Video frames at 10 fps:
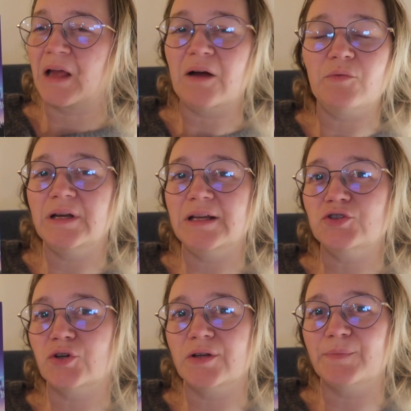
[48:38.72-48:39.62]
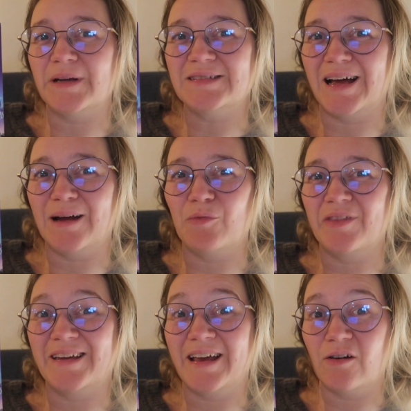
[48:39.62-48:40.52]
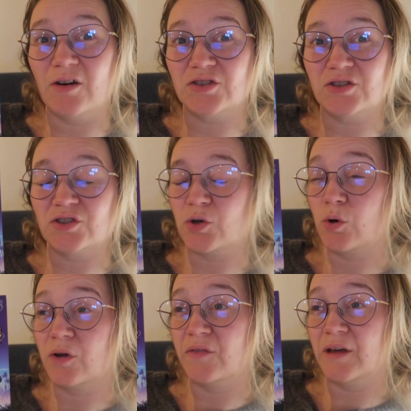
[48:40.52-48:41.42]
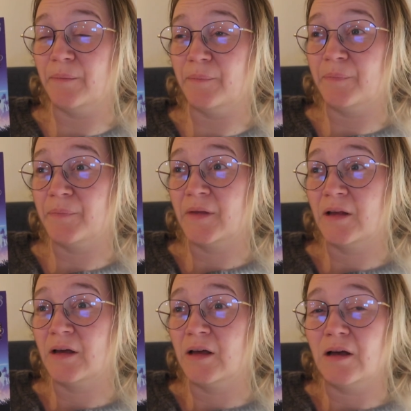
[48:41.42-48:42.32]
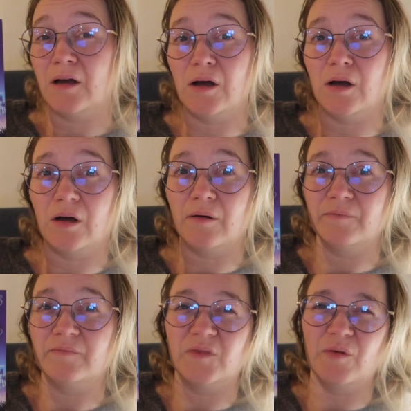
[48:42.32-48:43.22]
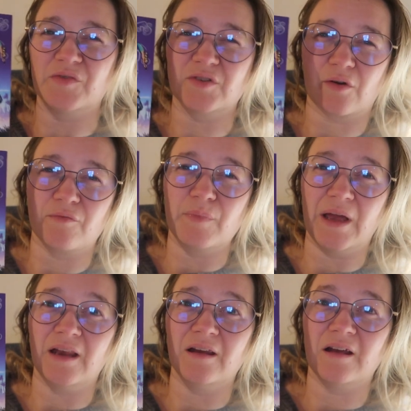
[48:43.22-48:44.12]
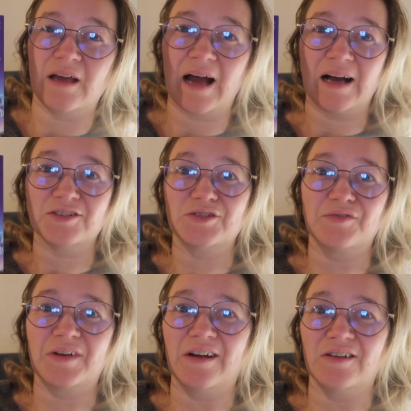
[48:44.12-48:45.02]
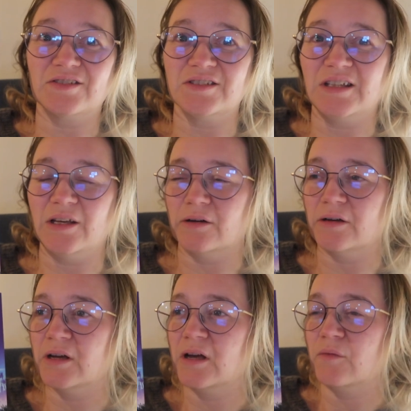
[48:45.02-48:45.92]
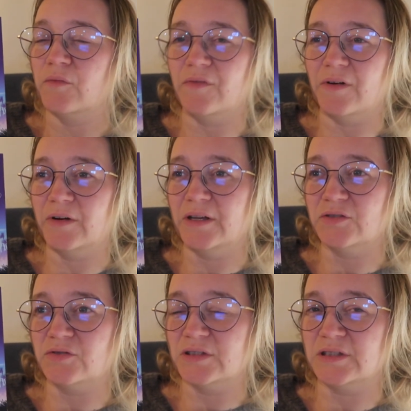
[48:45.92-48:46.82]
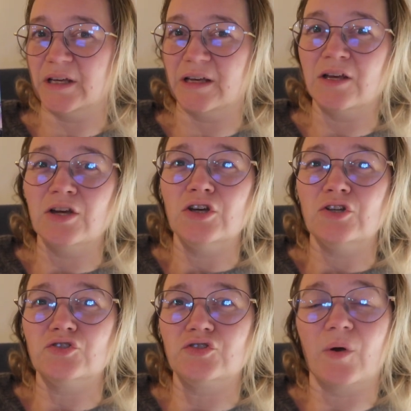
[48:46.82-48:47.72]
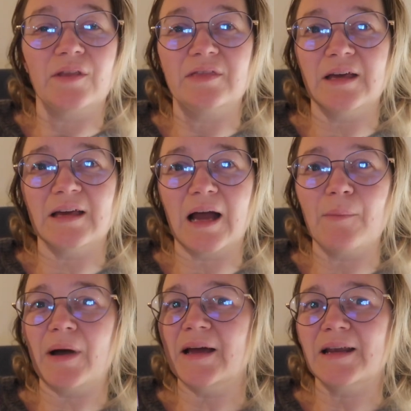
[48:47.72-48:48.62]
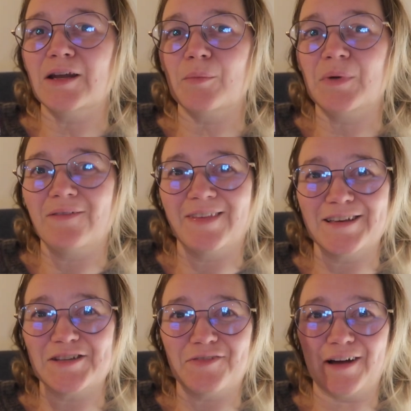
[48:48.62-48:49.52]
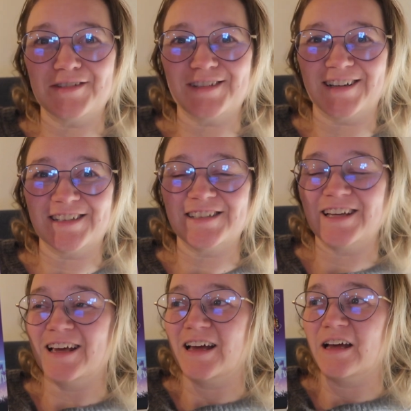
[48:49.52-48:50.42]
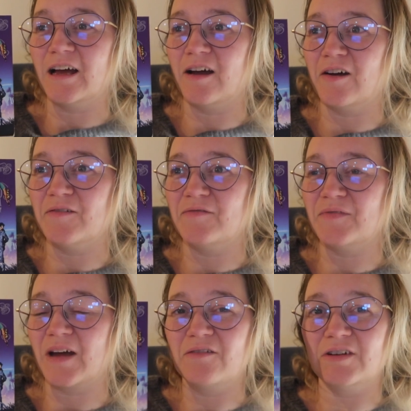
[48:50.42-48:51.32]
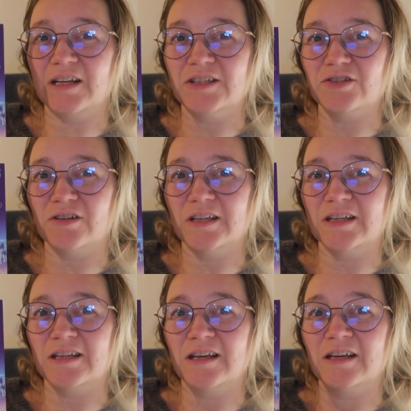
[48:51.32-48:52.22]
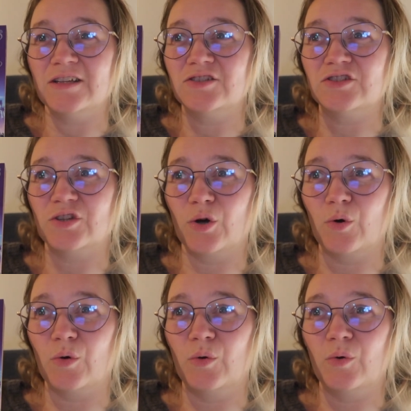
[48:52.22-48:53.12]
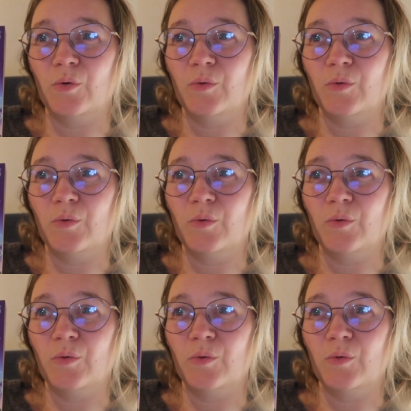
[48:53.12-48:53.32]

I really enjoyed my time with the characters, all of them. Um, the sort of main cast of characters here were very interesting. So I think I might end up giving this five stars. Um, I really enjoyed it. So,